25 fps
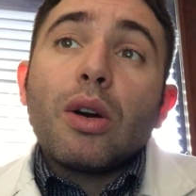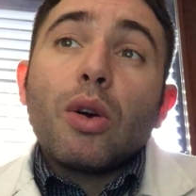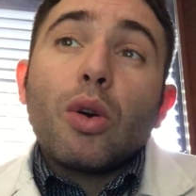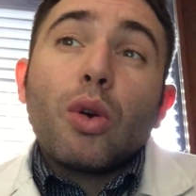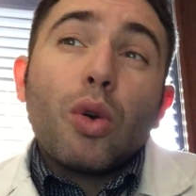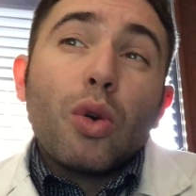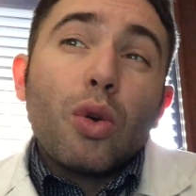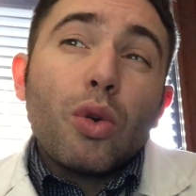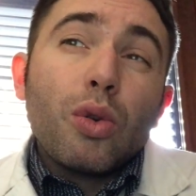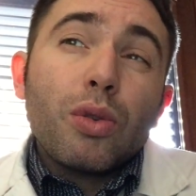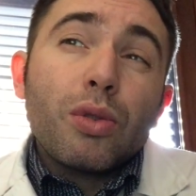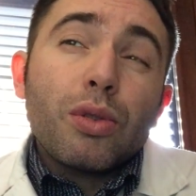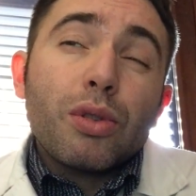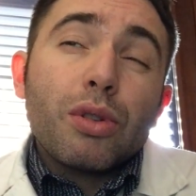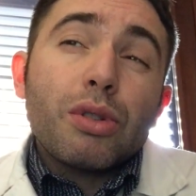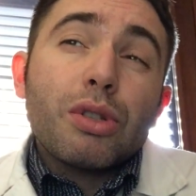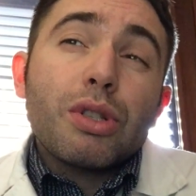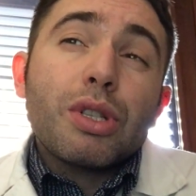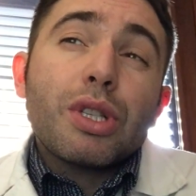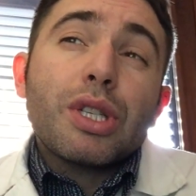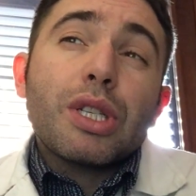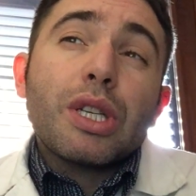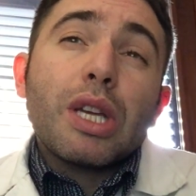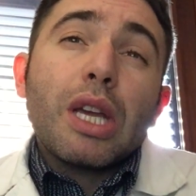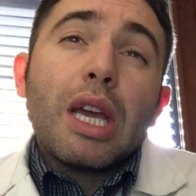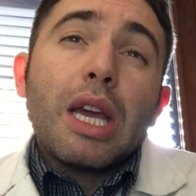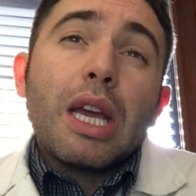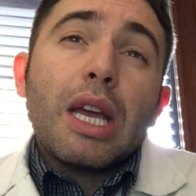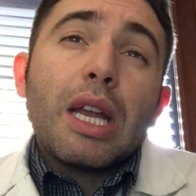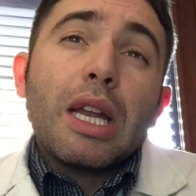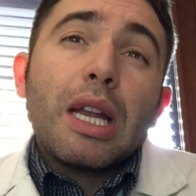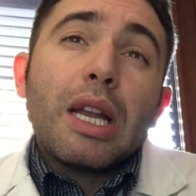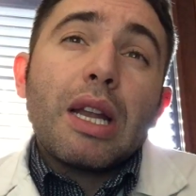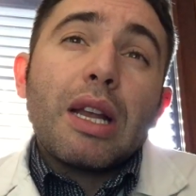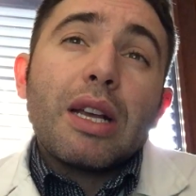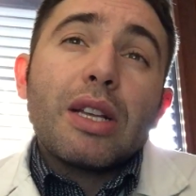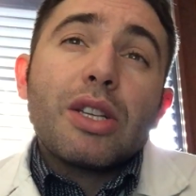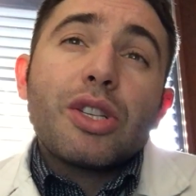occurs
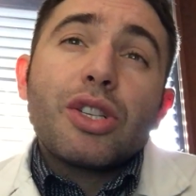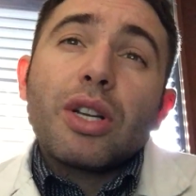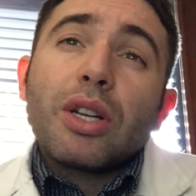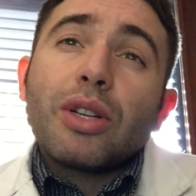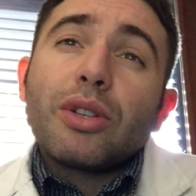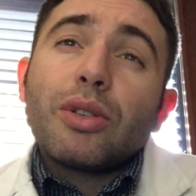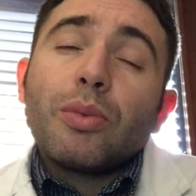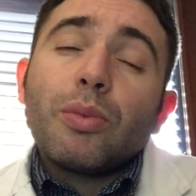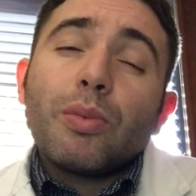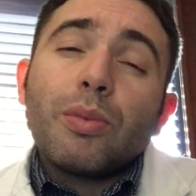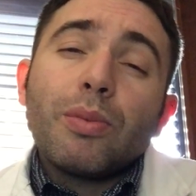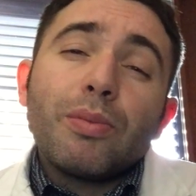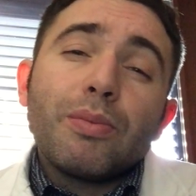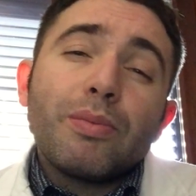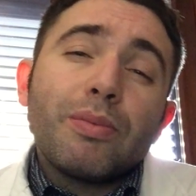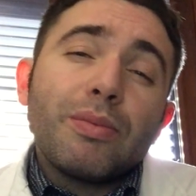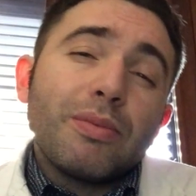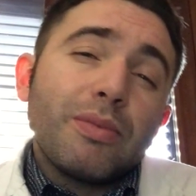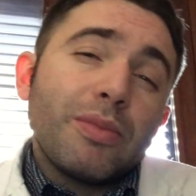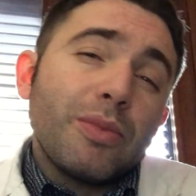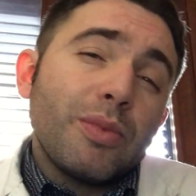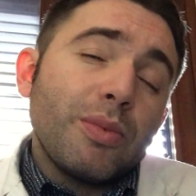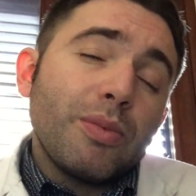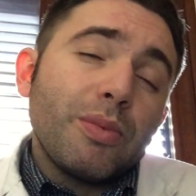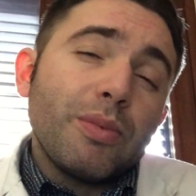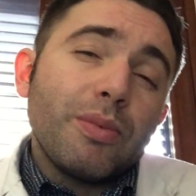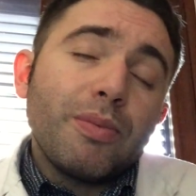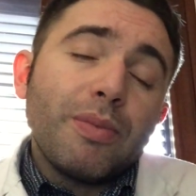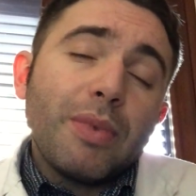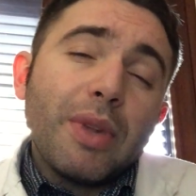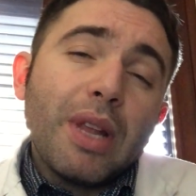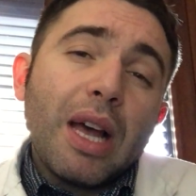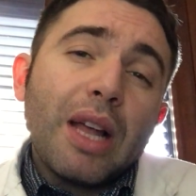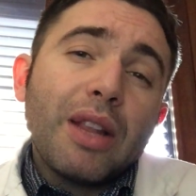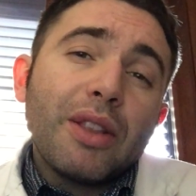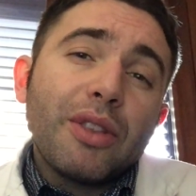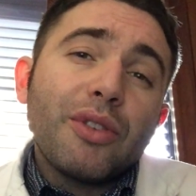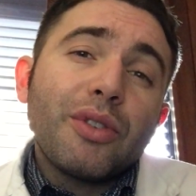in children
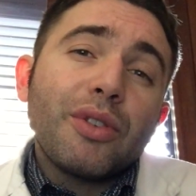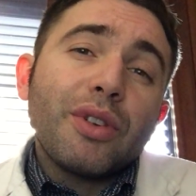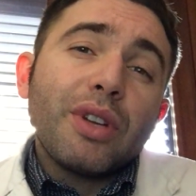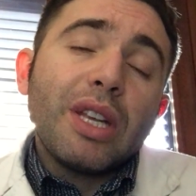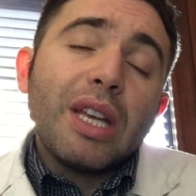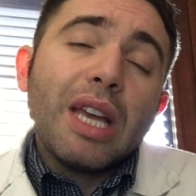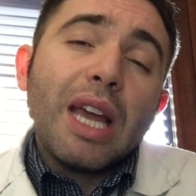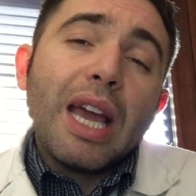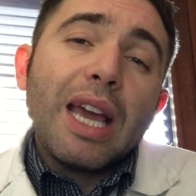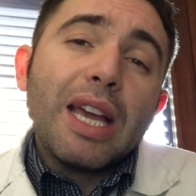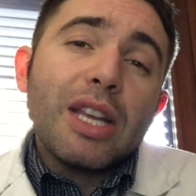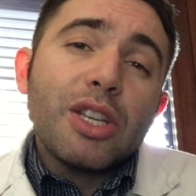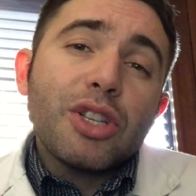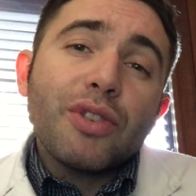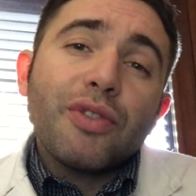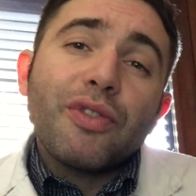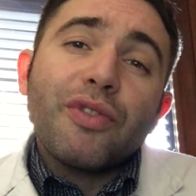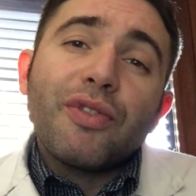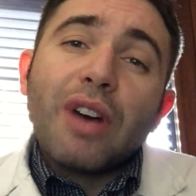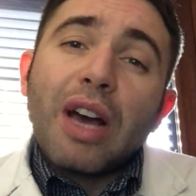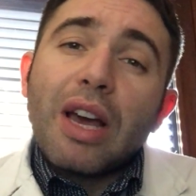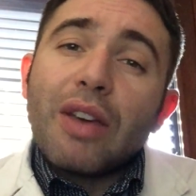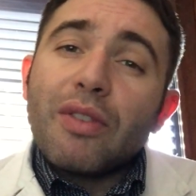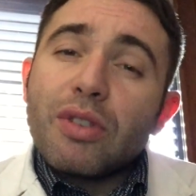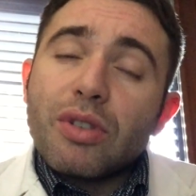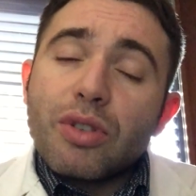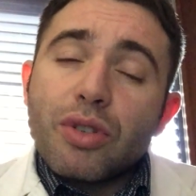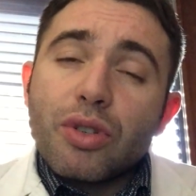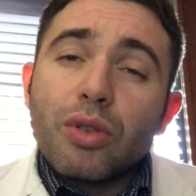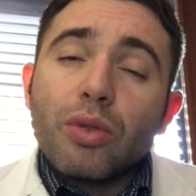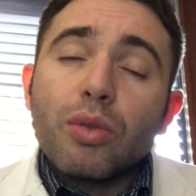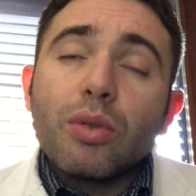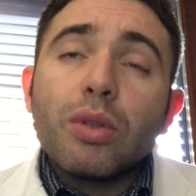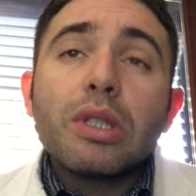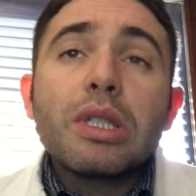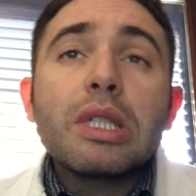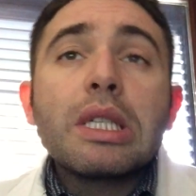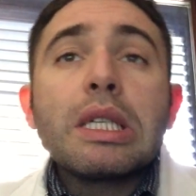under the age of 5 years
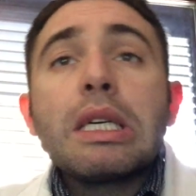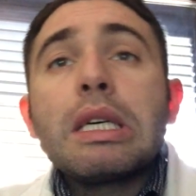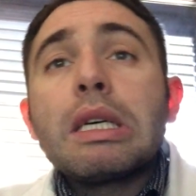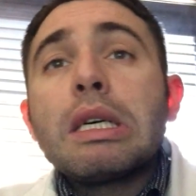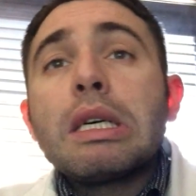old.